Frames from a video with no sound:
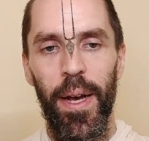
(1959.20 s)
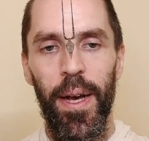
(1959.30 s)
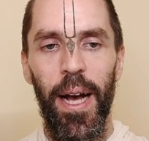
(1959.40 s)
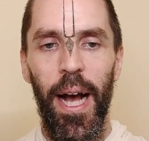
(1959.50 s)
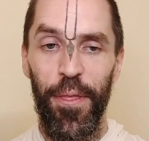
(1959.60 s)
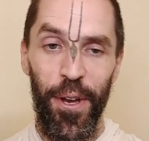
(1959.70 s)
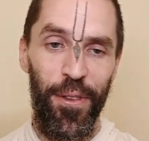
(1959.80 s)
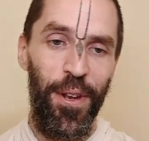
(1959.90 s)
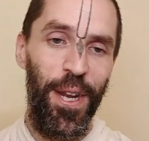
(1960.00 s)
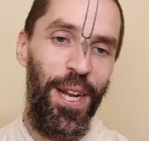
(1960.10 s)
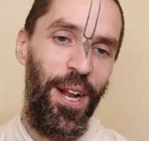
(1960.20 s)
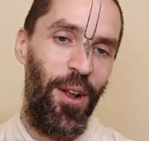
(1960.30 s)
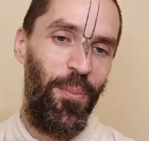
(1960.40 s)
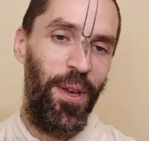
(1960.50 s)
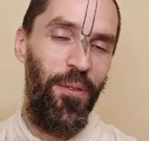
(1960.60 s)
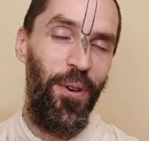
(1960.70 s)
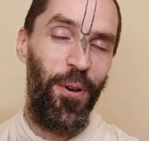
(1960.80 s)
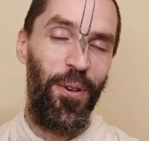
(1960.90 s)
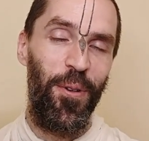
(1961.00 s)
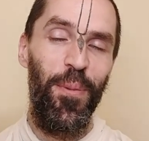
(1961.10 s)
and thus need not be
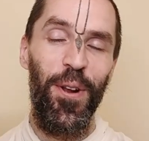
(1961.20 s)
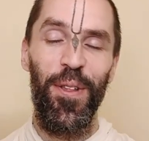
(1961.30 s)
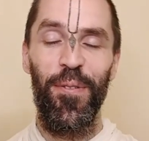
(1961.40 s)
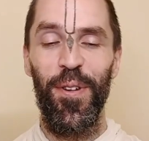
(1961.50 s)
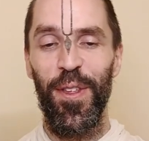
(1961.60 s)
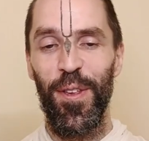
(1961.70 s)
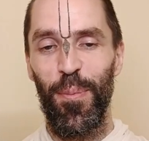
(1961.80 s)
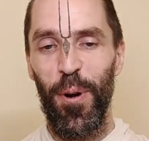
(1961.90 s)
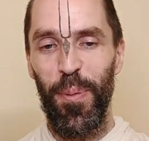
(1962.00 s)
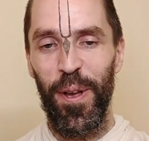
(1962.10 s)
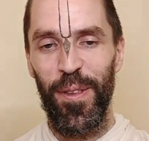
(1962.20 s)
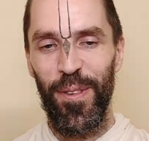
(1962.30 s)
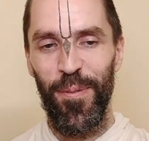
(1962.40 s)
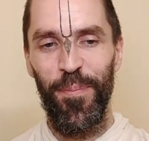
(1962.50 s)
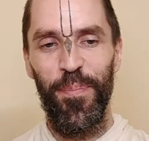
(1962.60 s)
evoked merely for this purpose.